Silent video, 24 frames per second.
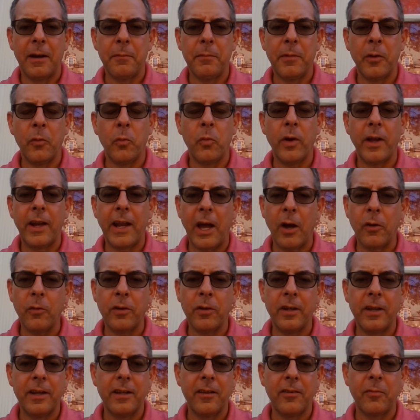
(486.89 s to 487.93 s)
It went out
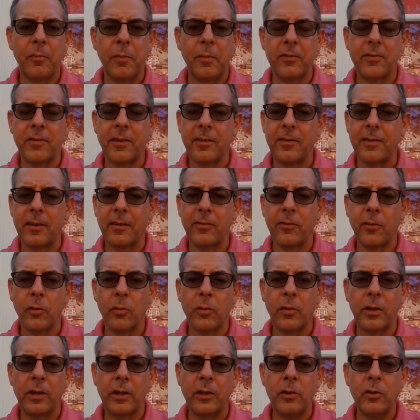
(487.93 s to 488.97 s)
and did its business. And
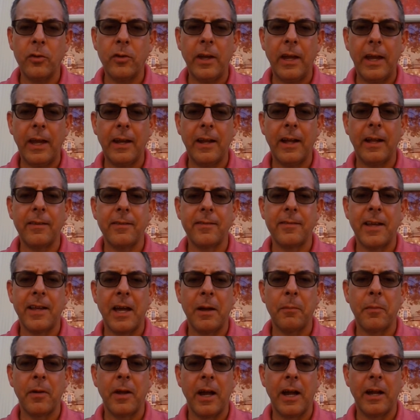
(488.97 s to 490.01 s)
so you cannot
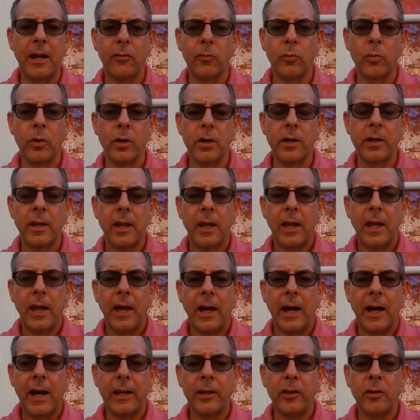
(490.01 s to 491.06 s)
stop God's word.
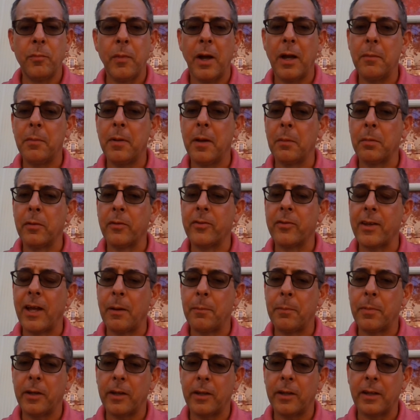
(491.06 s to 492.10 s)
You might be able to
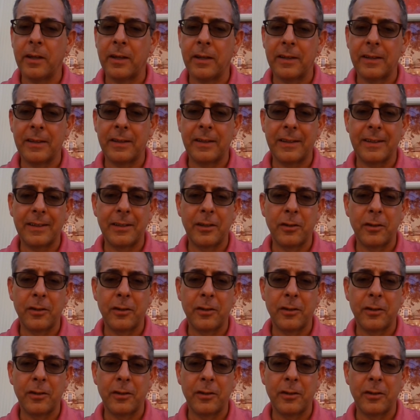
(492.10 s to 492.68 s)
stop a